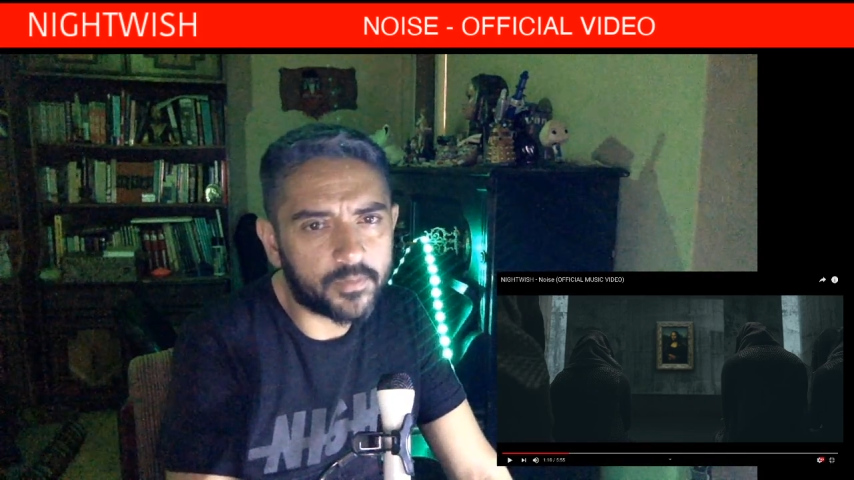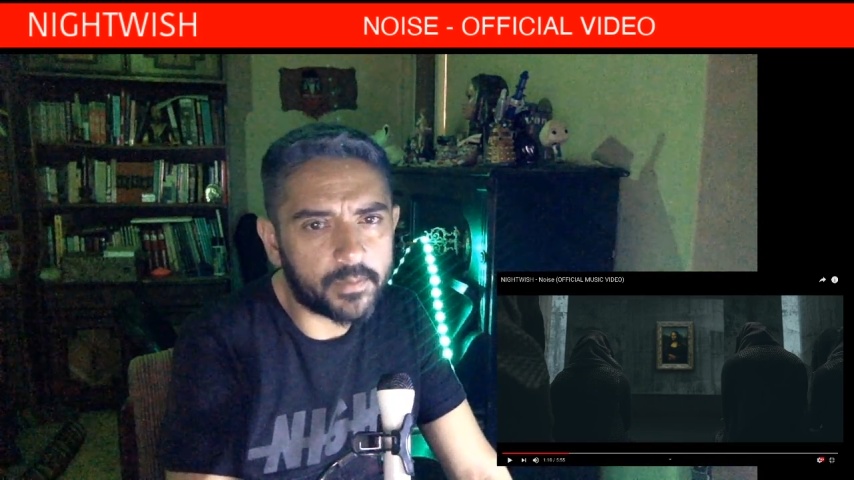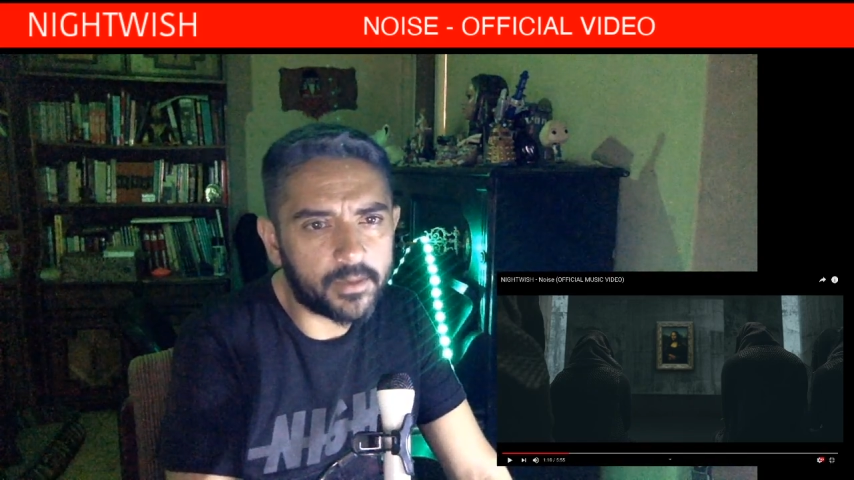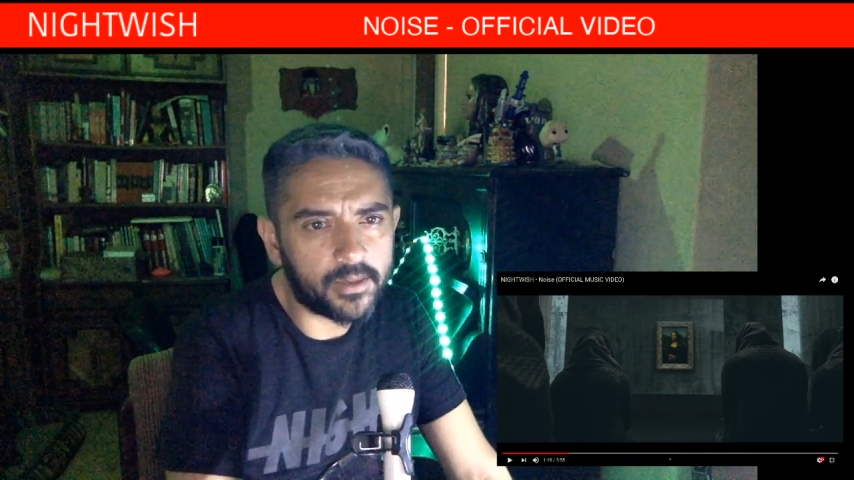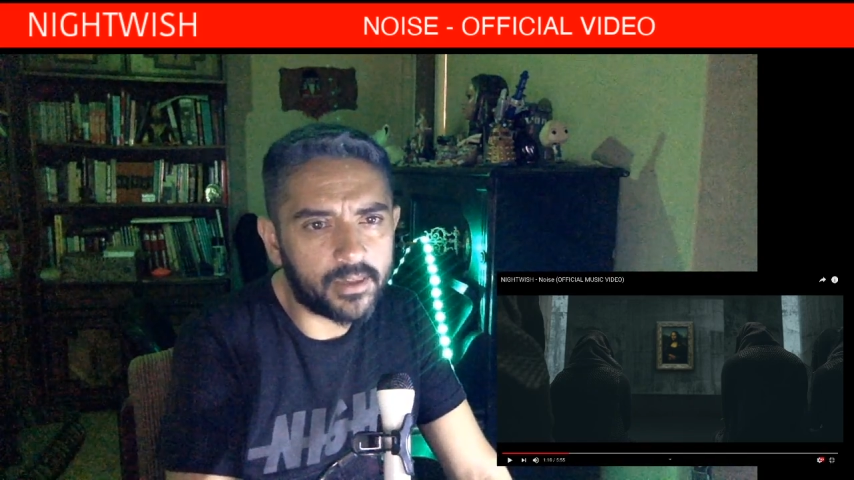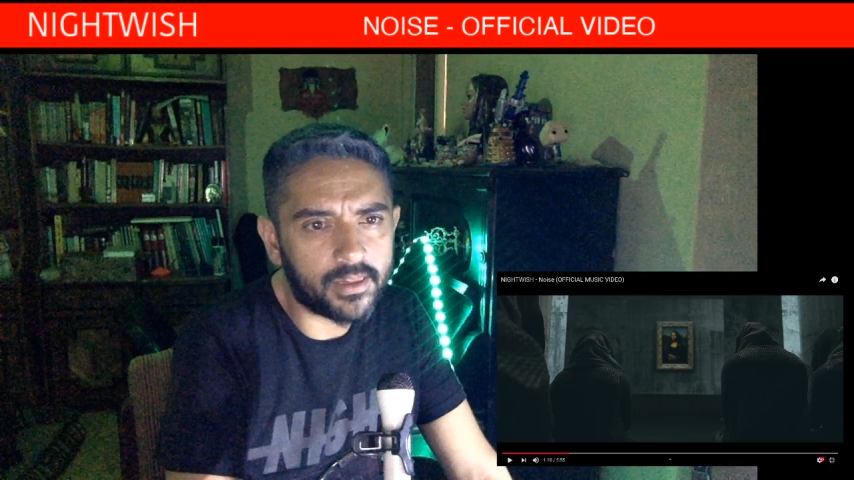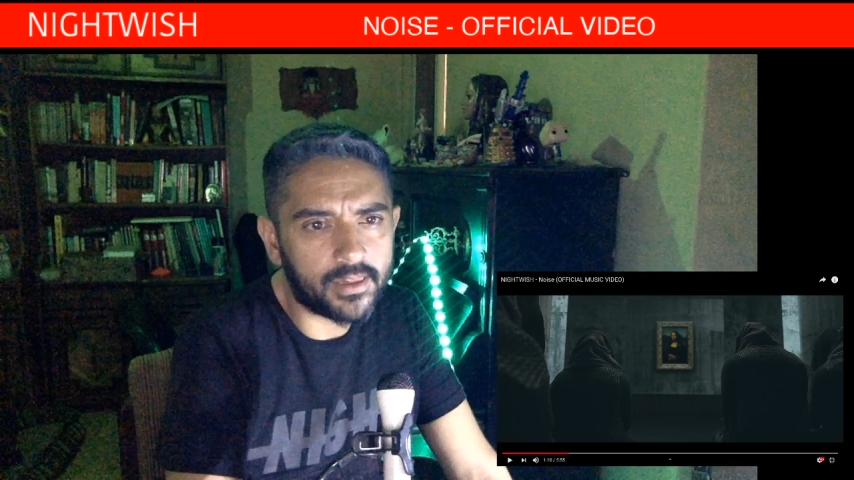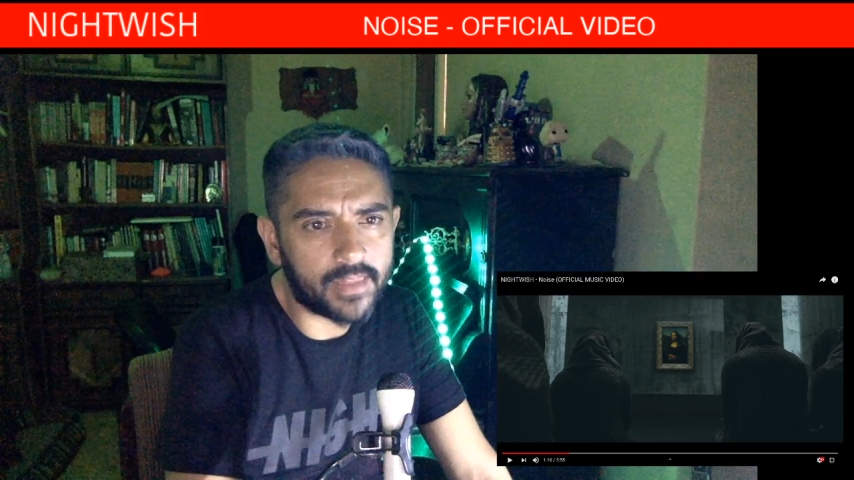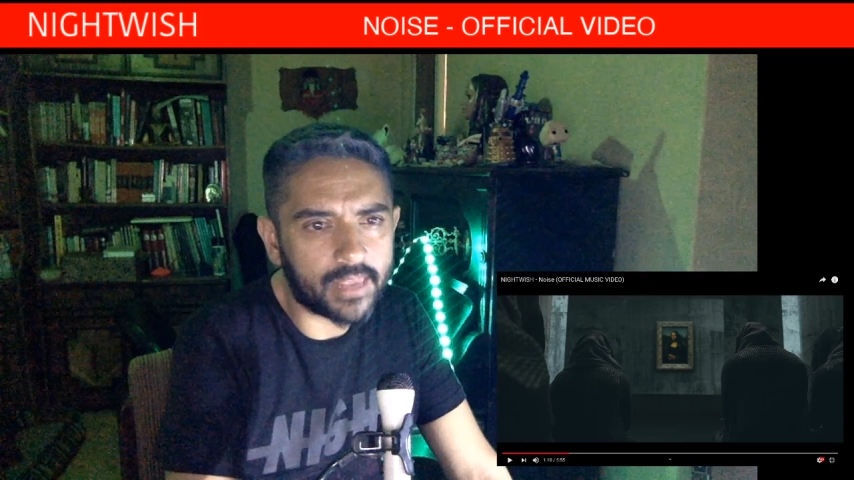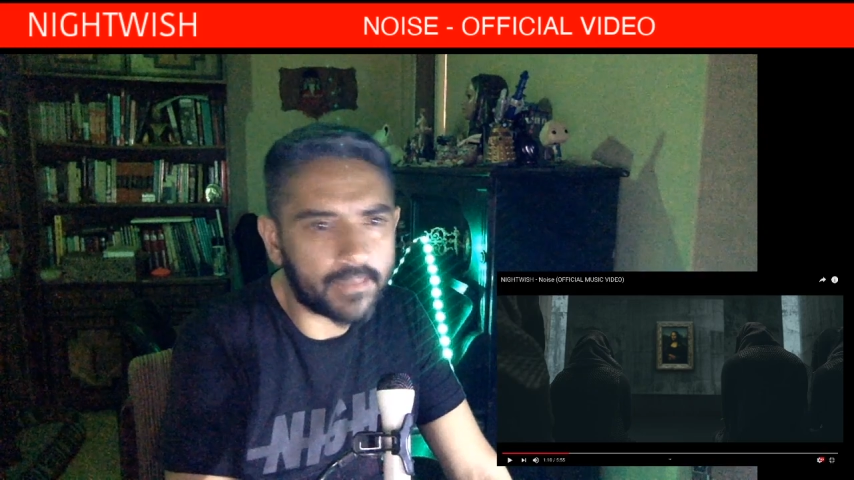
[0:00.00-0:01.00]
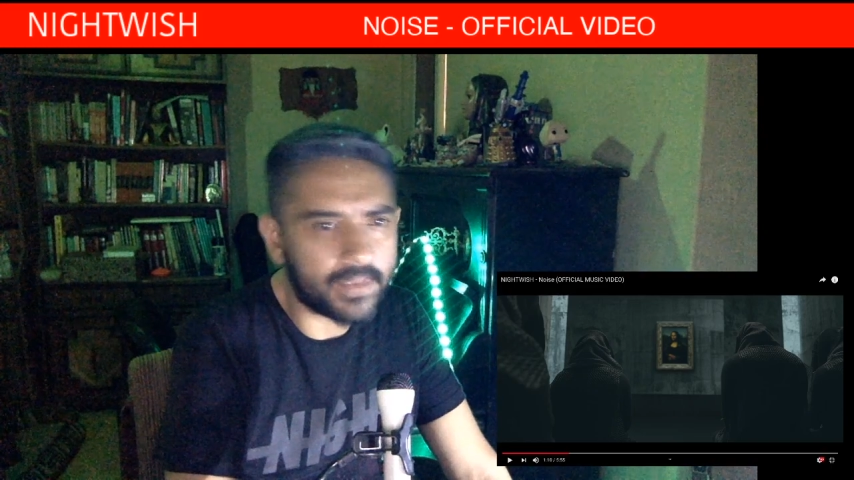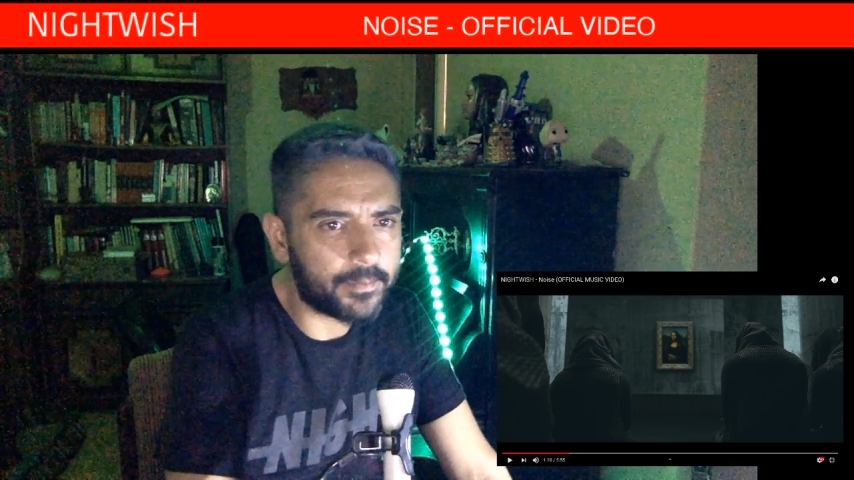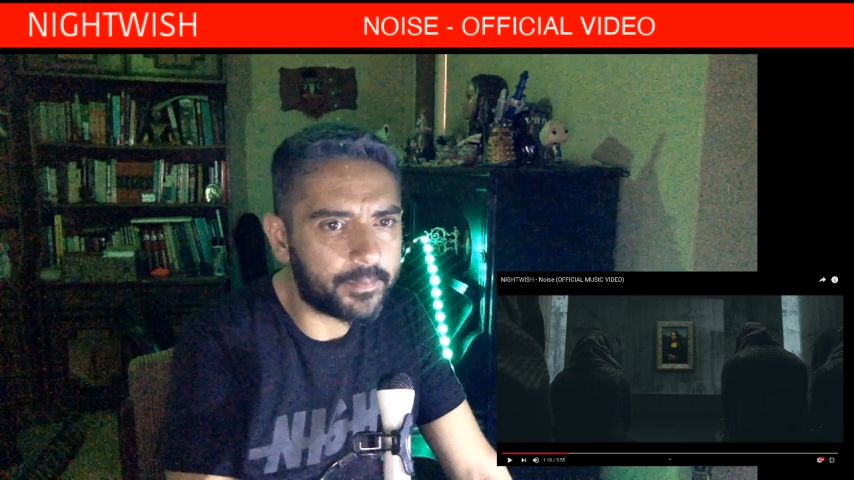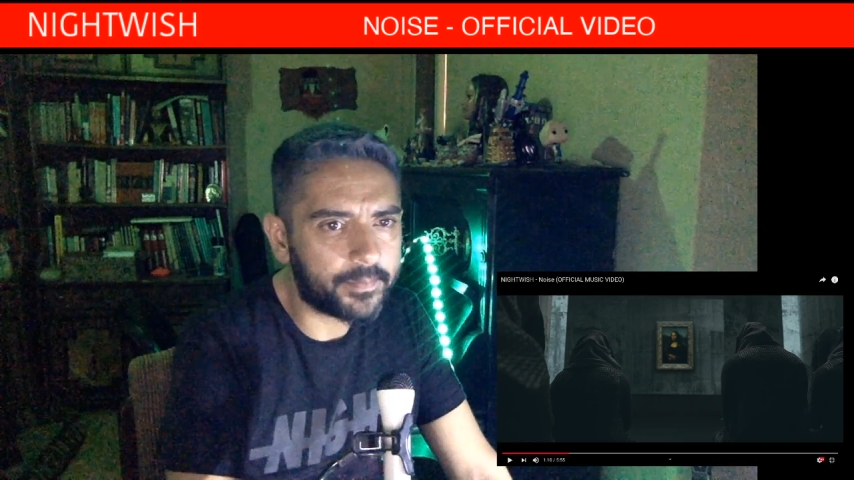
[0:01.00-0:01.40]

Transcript: people like me,